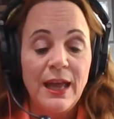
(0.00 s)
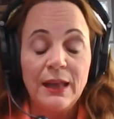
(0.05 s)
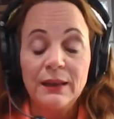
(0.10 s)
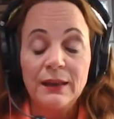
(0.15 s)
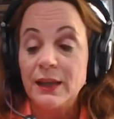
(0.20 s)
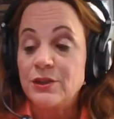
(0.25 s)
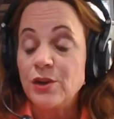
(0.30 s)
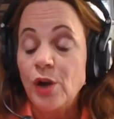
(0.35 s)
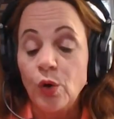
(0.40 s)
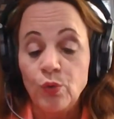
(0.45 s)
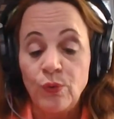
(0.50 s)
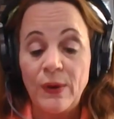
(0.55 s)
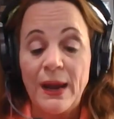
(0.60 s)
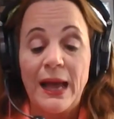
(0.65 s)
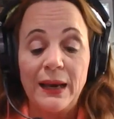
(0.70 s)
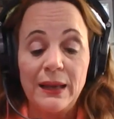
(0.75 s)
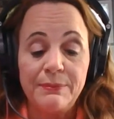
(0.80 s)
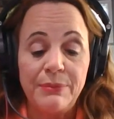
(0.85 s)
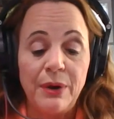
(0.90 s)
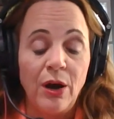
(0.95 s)
Let's all
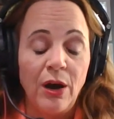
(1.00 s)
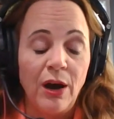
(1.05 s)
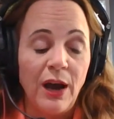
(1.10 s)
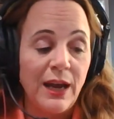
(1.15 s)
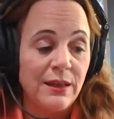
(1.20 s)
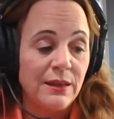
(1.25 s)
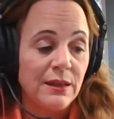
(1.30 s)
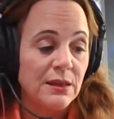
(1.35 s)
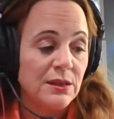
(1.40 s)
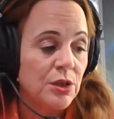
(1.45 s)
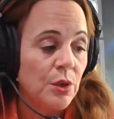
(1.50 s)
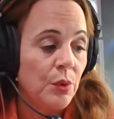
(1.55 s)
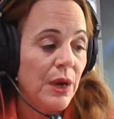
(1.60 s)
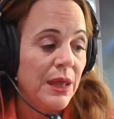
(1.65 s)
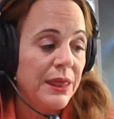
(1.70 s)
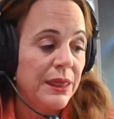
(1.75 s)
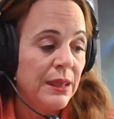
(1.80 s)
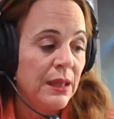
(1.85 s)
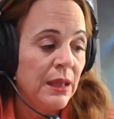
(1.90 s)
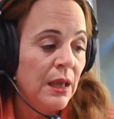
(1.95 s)
rally behind this. So I,
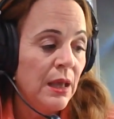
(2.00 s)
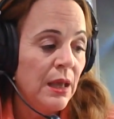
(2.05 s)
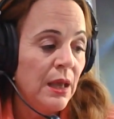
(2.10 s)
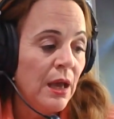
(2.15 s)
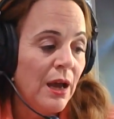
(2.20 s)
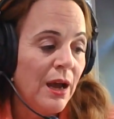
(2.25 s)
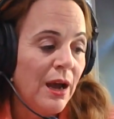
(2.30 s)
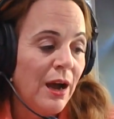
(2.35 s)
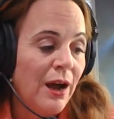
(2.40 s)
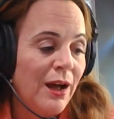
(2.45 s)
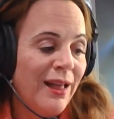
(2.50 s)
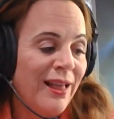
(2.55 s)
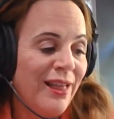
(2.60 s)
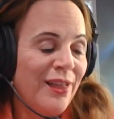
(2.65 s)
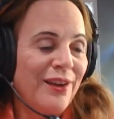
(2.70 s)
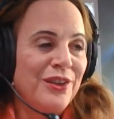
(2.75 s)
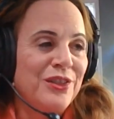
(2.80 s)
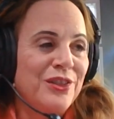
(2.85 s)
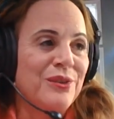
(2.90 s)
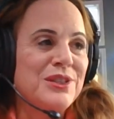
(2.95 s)
the
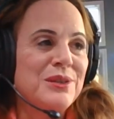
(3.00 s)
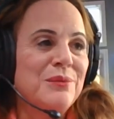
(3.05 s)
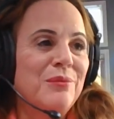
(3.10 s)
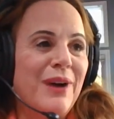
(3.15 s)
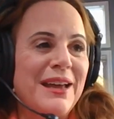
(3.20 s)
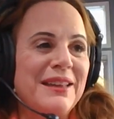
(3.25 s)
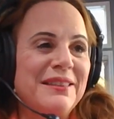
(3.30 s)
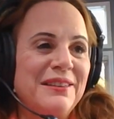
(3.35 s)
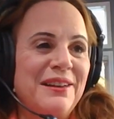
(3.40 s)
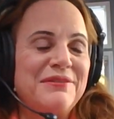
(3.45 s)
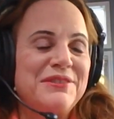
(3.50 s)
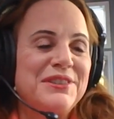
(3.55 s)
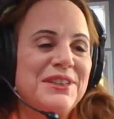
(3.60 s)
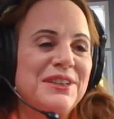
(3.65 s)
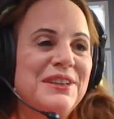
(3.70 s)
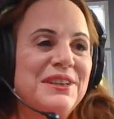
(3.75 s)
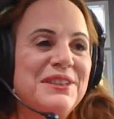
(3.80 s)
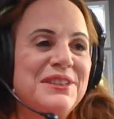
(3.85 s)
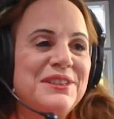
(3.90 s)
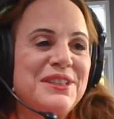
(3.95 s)
reason why I loved
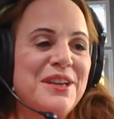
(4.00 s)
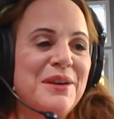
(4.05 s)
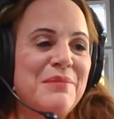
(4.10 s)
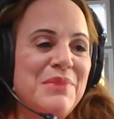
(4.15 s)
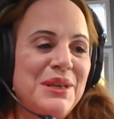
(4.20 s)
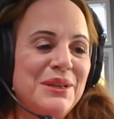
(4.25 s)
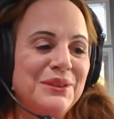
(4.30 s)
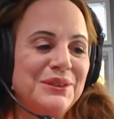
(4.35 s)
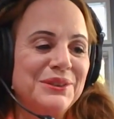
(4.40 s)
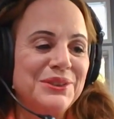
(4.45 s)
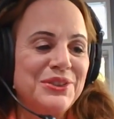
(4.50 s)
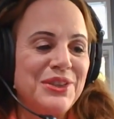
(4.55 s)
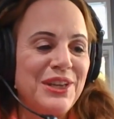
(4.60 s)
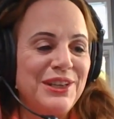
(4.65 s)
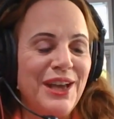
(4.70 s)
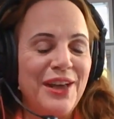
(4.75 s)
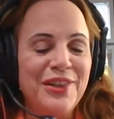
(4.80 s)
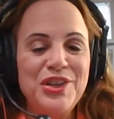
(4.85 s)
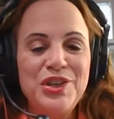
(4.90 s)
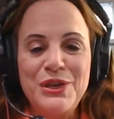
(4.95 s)
Camille, I think,
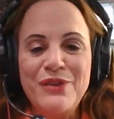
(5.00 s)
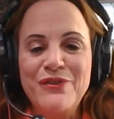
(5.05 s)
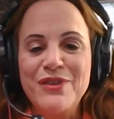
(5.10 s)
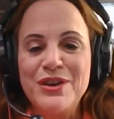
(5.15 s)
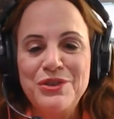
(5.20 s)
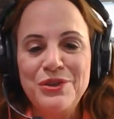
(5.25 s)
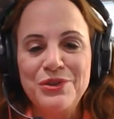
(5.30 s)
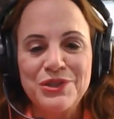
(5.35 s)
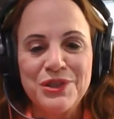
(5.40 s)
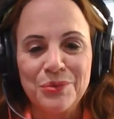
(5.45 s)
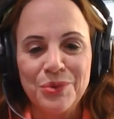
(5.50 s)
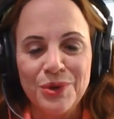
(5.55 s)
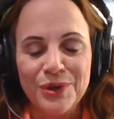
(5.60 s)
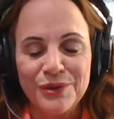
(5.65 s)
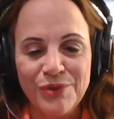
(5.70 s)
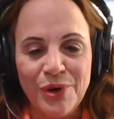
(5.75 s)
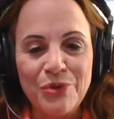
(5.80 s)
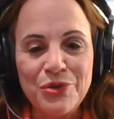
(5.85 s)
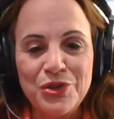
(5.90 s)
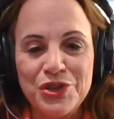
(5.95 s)
I think you even used the word
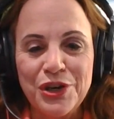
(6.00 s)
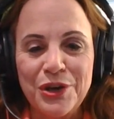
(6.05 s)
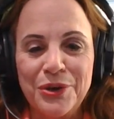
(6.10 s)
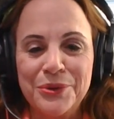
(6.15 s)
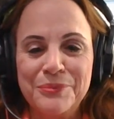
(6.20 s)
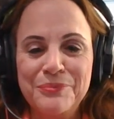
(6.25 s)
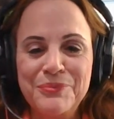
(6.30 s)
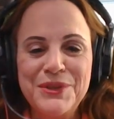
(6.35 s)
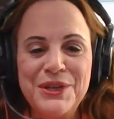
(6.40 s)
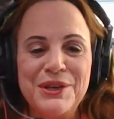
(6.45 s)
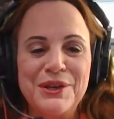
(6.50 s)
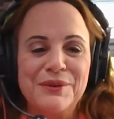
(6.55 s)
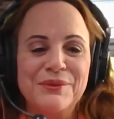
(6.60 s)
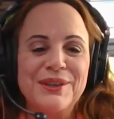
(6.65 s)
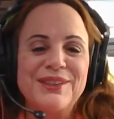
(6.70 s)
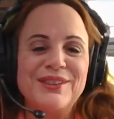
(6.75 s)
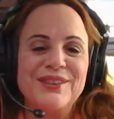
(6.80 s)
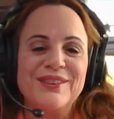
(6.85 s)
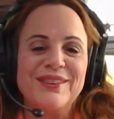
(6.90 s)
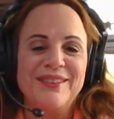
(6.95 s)
roadshow, you know,
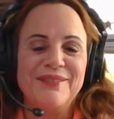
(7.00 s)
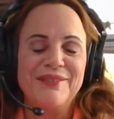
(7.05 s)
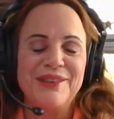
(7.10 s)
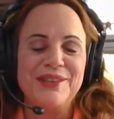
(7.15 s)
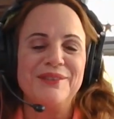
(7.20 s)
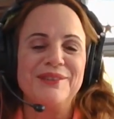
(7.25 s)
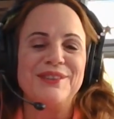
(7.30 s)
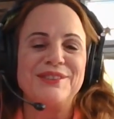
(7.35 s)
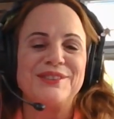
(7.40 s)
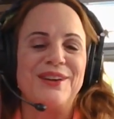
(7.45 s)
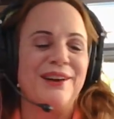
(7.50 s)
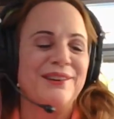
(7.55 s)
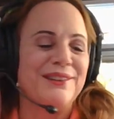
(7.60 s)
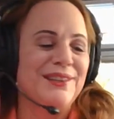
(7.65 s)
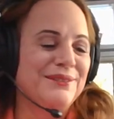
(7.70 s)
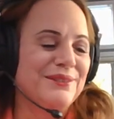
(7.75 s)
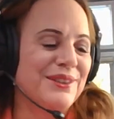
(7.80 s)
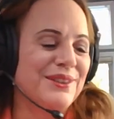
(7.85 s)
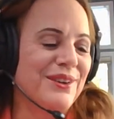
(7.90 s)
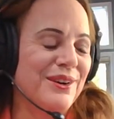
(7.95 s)
when you're, when you're
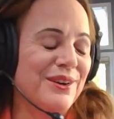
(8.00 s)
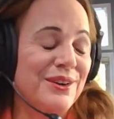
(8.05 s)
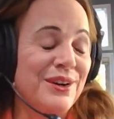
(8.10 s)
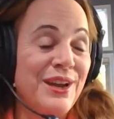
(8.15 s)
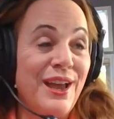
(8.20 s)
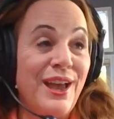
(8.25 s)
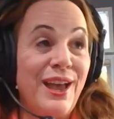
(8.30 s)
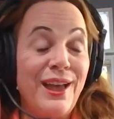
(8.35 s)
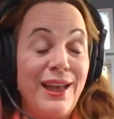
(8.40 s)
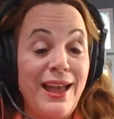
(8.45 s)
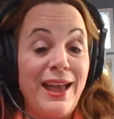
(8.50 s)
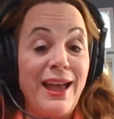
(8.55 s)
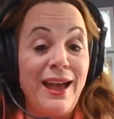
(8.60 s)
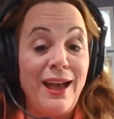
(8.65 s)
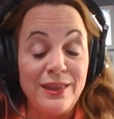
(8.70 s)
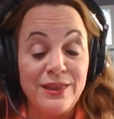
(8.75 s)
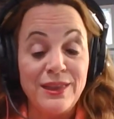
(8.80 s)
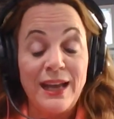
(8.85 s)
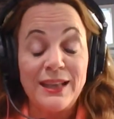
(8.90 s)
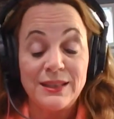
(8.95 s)
talking with her,
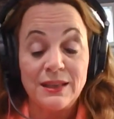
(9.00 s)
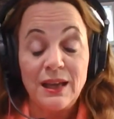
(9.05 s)
that's